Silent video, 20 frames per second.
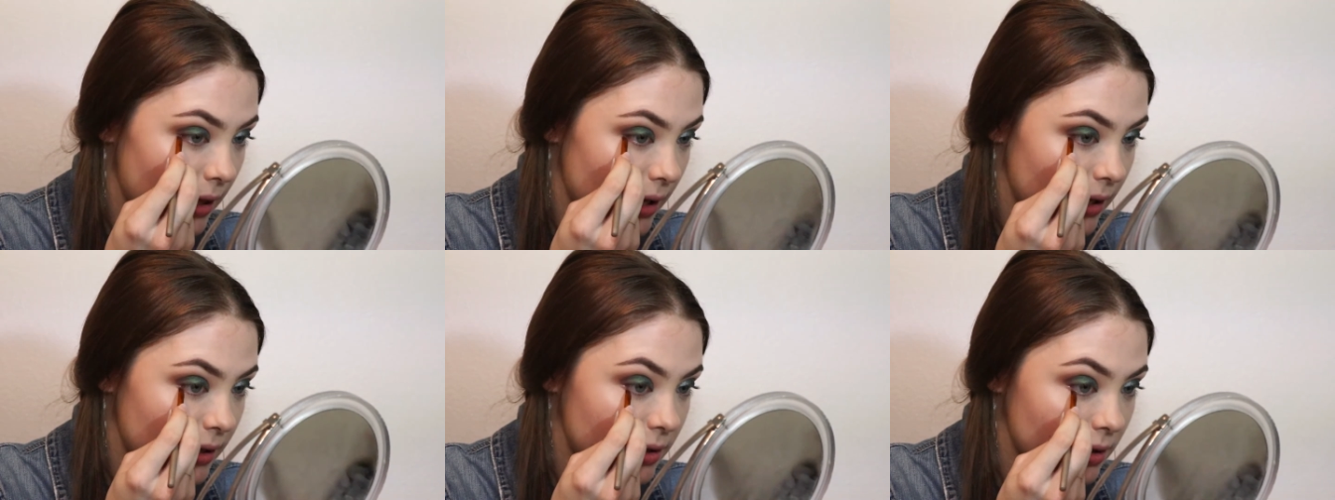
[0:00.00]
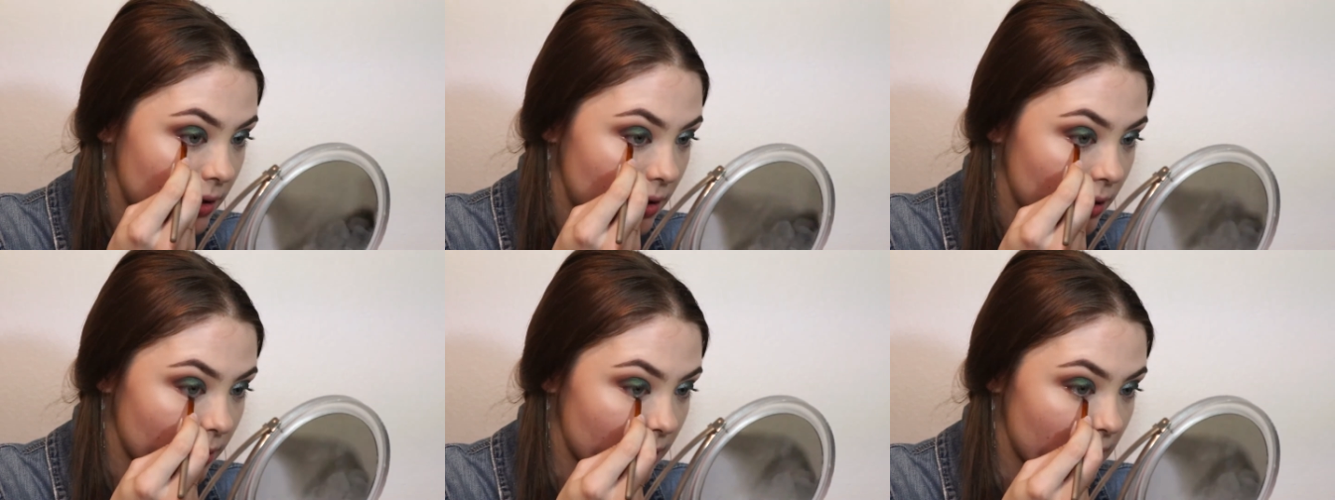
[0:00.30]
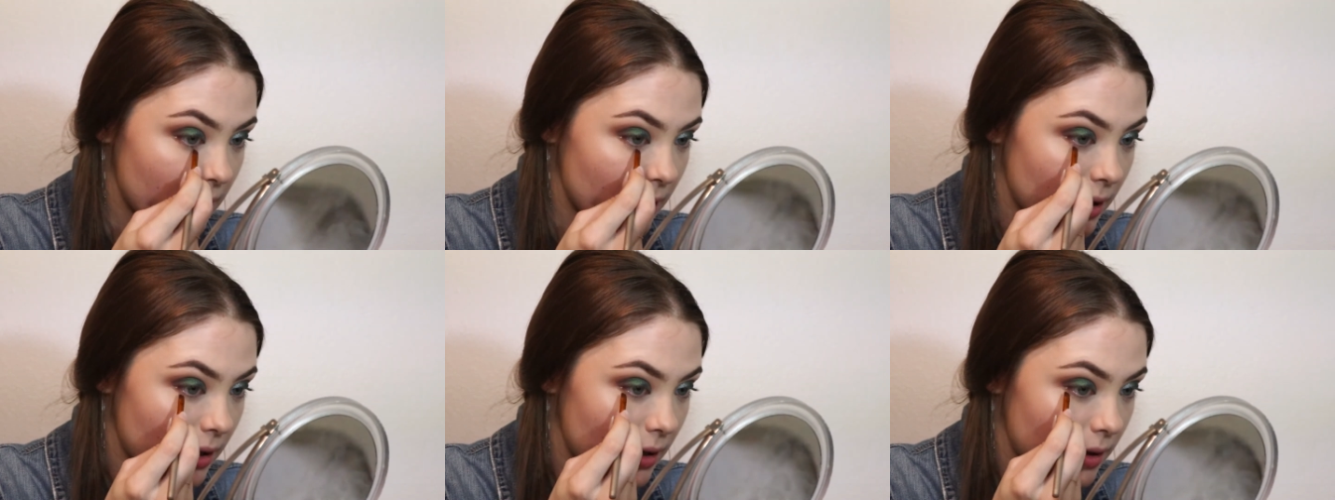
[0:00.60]
like to do
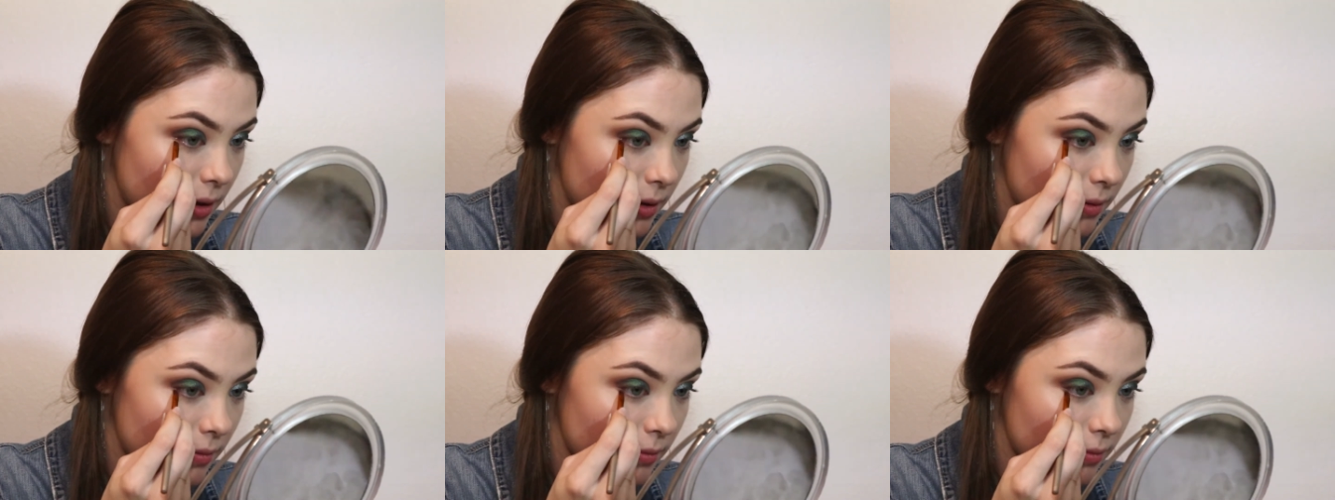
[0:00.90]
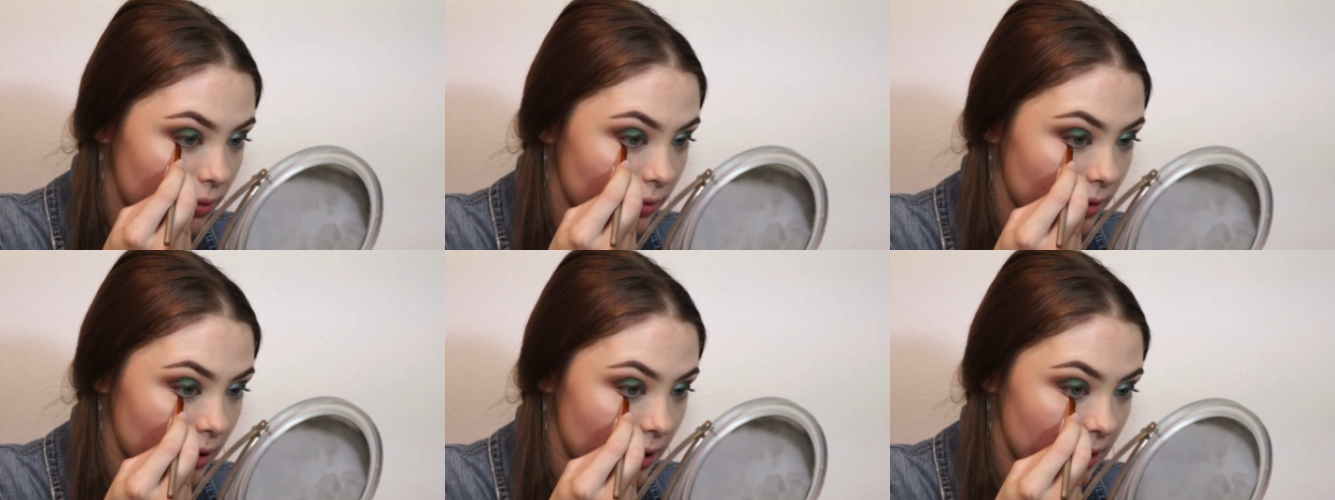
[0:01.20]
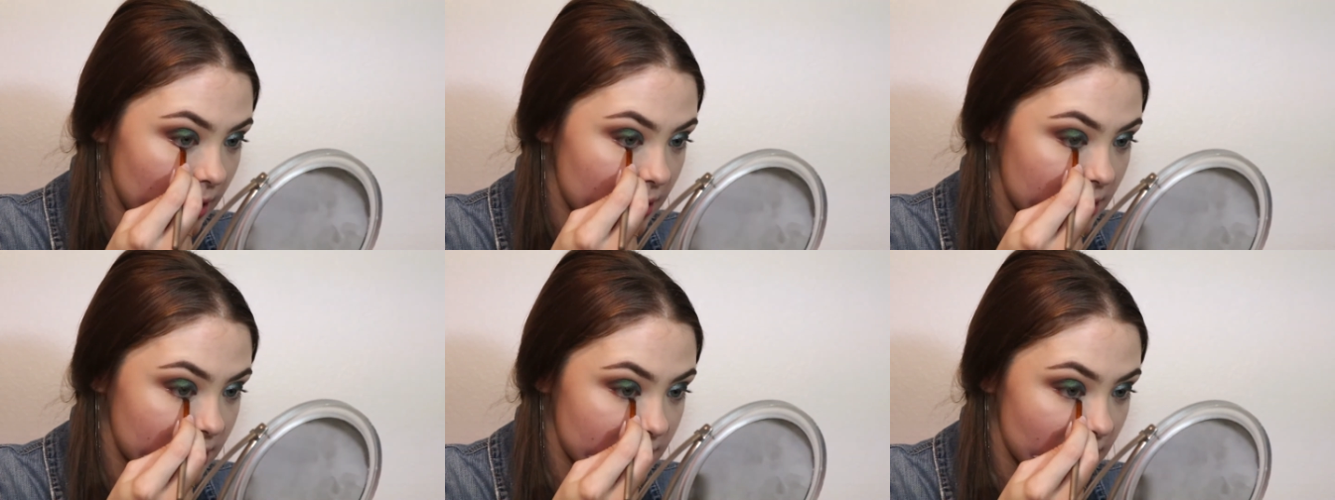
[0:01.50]
it
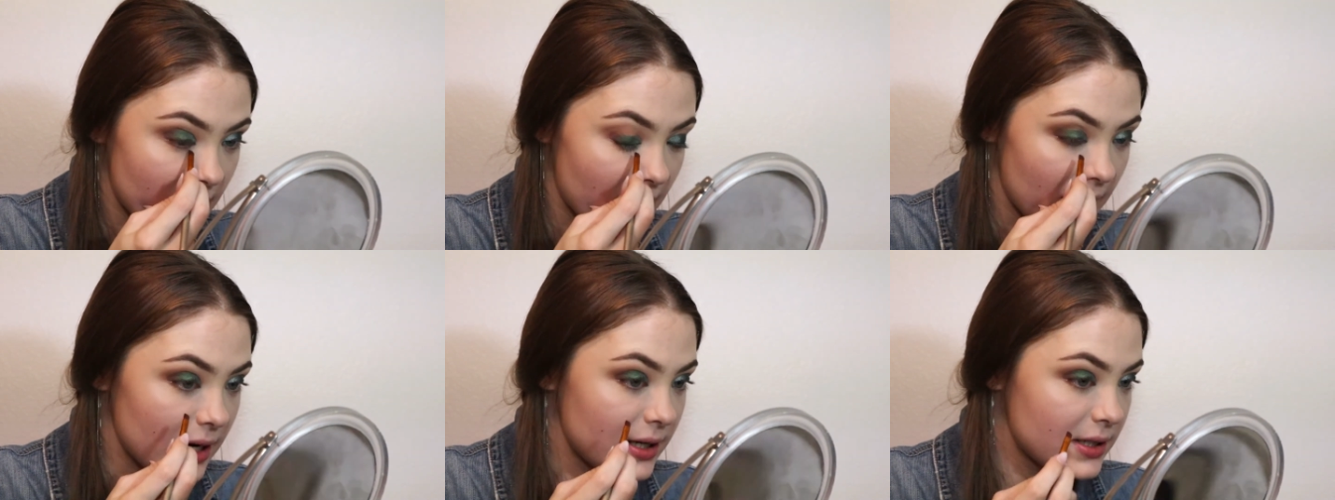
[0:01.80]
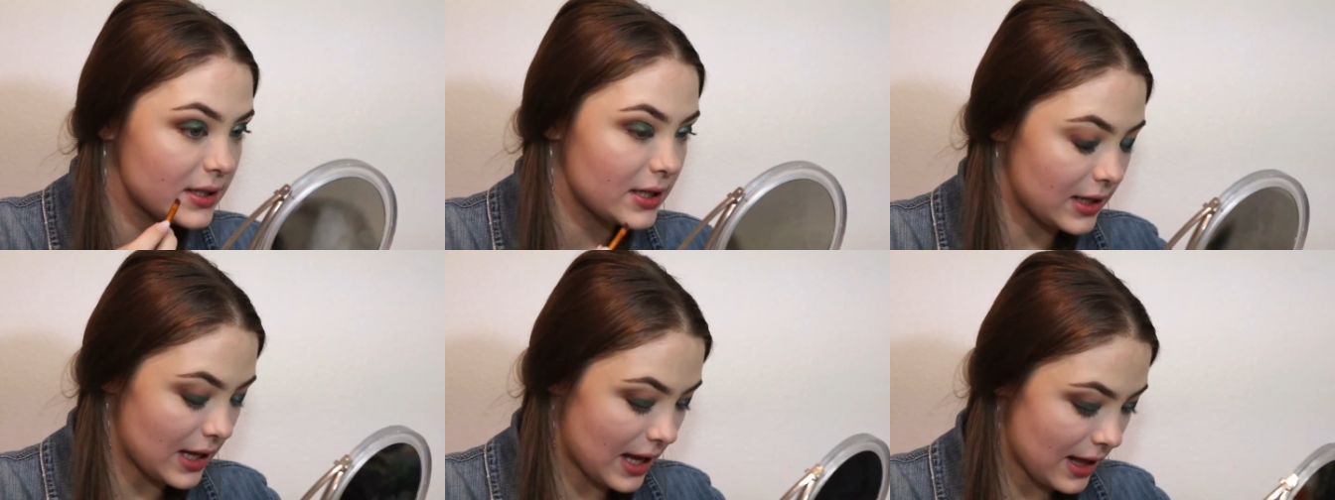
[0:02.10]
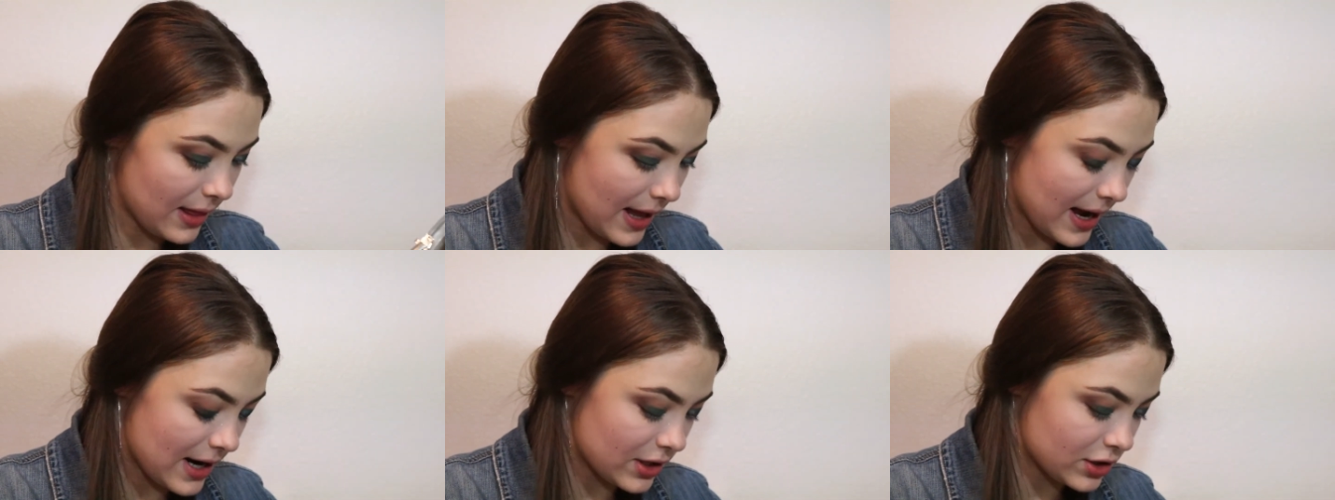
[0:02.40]
pretty tight to
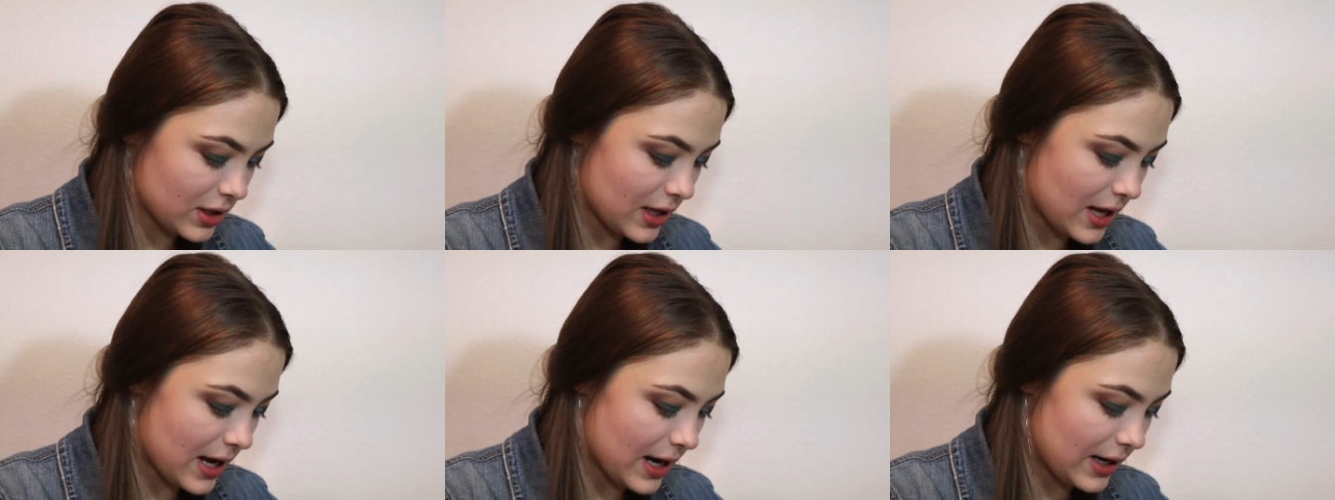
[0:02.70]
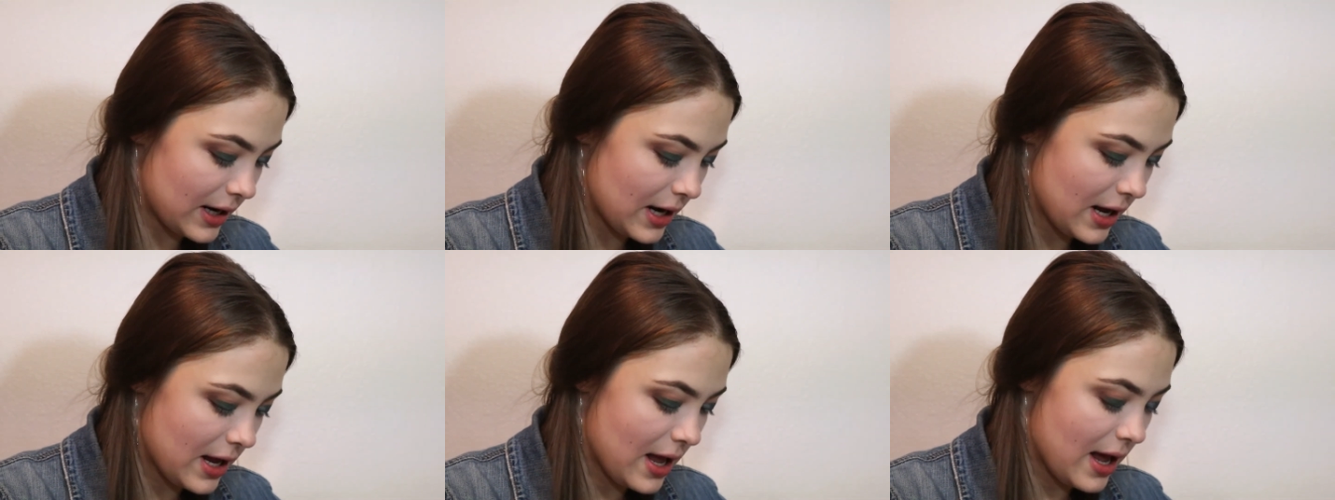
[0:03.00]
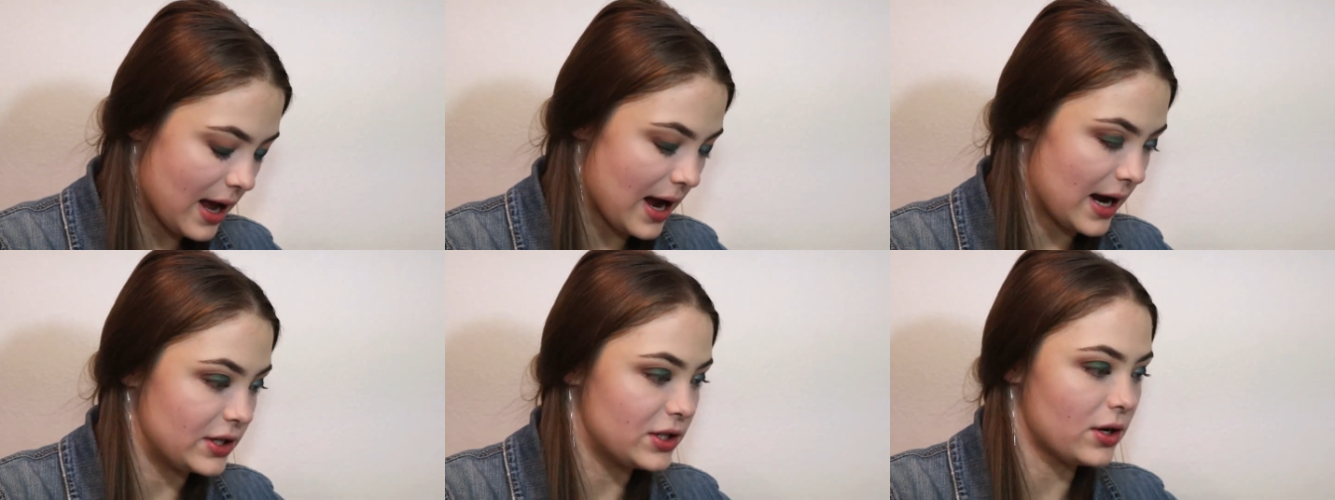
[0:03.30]
that lash line.
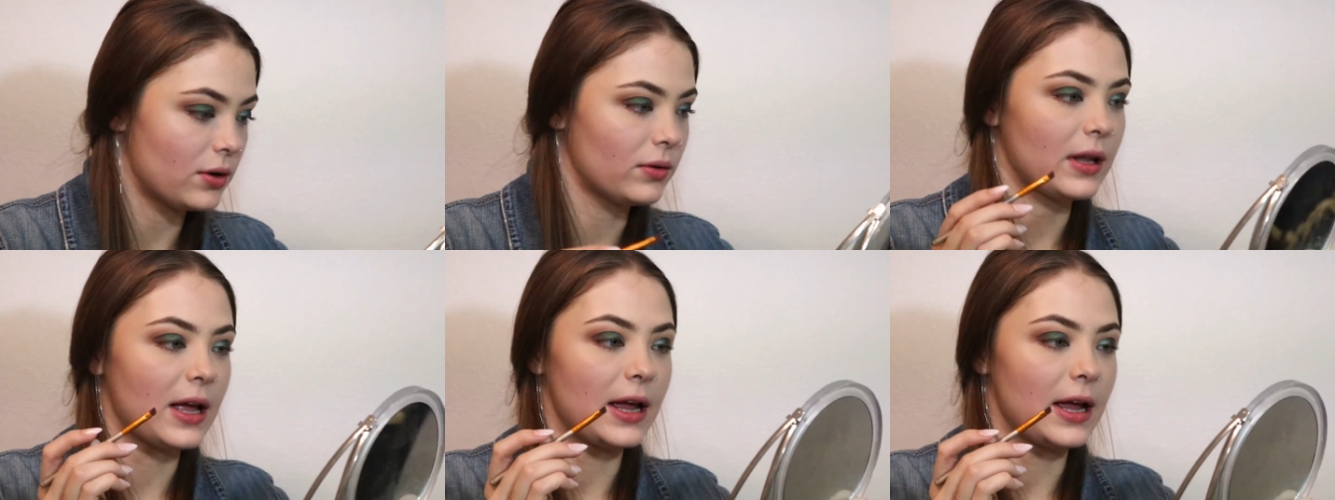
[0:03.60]
I don't